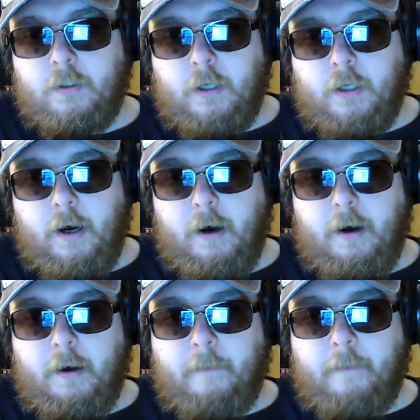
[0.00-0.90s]

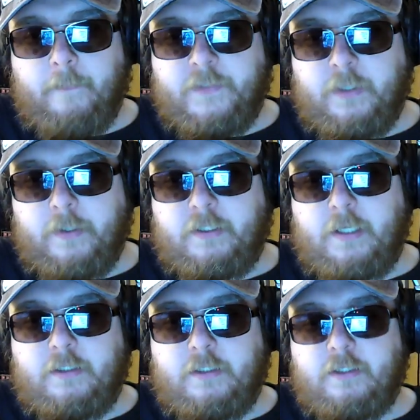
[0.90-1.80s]
So it's
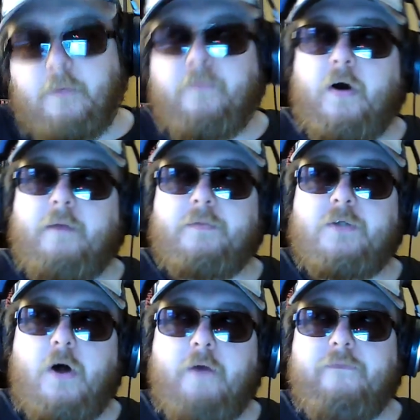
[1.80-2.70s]
sometimes
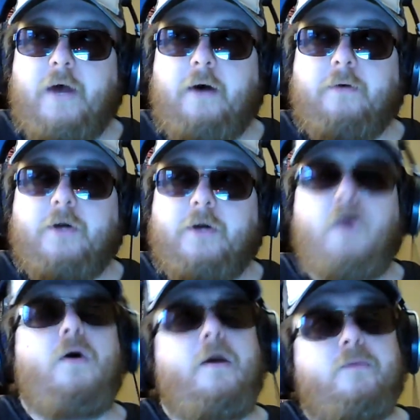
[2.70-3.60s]
I've found,
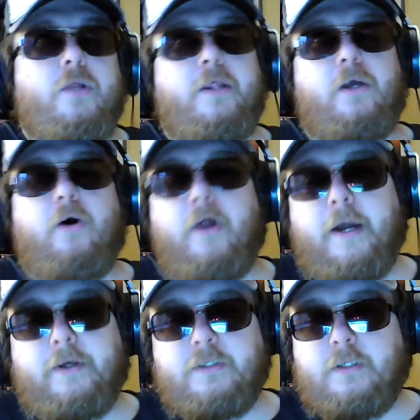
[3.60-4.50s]
I'm sure that thing got
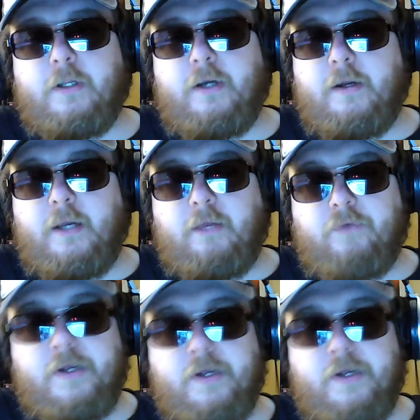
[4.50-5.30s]
announced in E3.